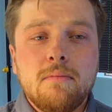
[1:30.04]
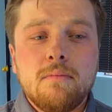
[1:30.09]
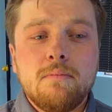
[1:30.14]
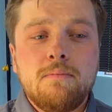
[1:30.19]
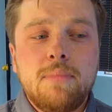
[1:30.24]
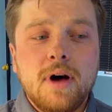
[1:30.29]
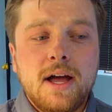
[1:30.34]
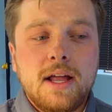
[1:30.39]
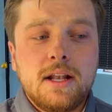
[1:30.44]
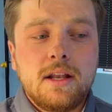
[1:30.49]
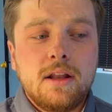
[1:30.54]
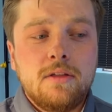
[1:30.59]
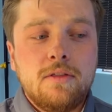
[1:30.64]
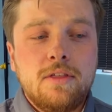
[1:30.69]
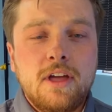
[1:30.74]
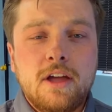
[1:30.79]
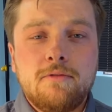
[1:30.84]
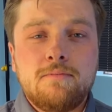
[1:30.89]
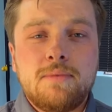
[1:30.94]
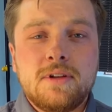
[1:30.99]
but
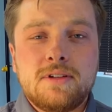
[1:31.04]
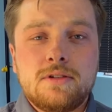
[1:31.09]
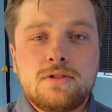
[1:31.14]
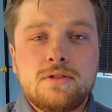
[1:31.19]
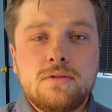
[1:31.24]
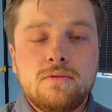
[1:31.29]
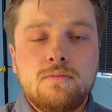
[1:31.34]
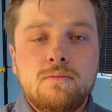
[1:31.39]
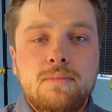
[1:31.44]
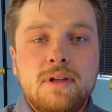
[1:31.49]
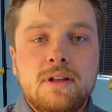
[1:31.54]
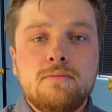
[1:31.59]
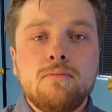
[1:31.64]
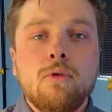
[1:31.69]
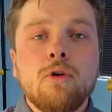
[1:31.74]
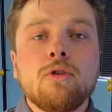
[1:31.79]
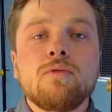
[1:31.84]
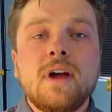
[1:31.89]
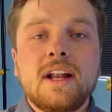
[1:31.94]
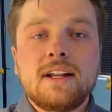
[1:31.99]
they've been
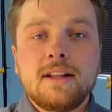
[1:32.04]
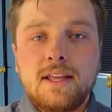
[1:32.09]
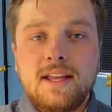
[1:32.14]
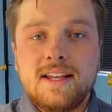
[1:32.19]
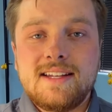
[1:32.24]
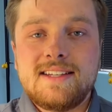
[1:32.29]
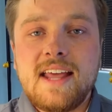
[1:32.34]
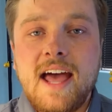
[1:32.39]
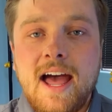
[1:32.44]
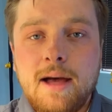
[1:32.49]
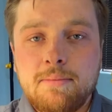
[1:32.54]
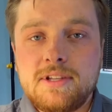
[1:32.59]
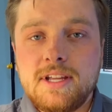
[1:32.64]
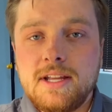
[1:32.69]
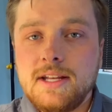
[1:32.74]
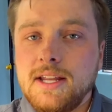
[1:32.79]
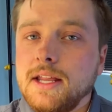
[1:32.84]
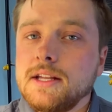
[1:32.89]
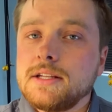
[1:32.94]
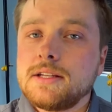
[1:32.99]
more readily
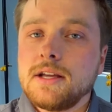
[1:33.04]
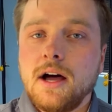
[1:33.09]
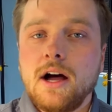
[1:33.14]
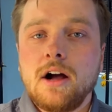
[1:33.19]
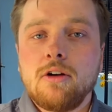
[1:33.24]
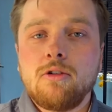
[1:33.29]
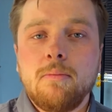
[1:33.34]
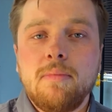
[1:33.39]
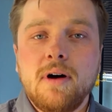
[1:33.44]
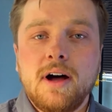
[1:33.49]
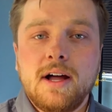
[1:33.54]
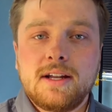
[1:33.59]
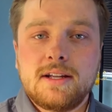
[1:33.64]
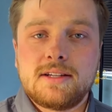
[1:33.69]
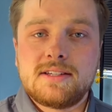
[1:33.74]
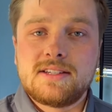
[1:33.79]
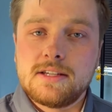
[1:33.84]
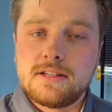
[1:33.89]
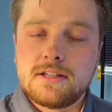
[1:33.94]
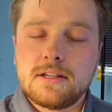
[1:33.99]
adapted into aquaponics
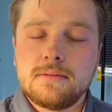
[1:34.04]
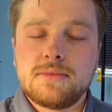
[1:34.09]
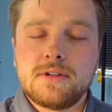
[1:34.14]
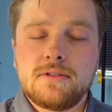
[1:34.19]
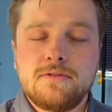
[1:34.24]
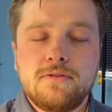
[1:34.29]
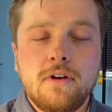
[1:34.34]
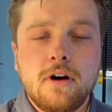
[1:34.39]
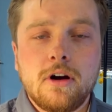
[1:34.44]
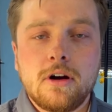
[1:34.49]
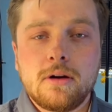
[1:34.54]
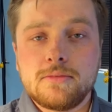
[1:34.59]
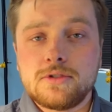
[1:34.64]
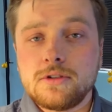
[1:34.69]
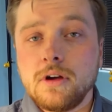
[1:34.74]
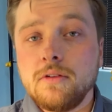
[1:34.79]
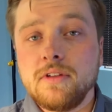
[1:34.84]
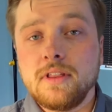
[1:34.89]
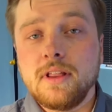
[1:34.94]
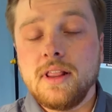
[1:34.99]
systems and farms
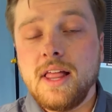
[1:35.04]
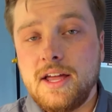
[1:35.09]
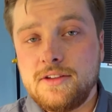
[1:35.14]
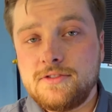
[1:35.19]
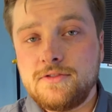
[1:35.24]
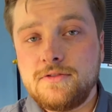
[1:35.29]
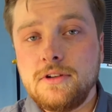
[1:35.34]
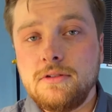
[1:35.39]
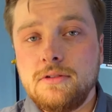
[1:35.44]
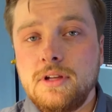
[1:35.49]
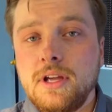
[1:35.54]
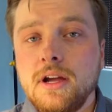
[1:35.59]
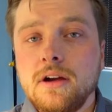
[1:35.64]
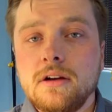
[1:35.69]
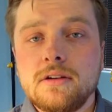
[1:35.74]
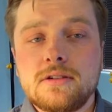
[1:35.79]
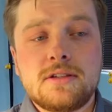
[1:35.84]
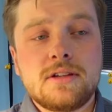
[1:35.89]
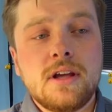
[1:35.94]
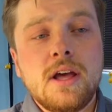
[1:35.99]
over the last few
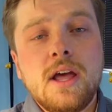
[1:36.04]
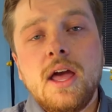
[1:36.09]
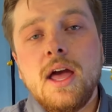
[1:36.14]
years.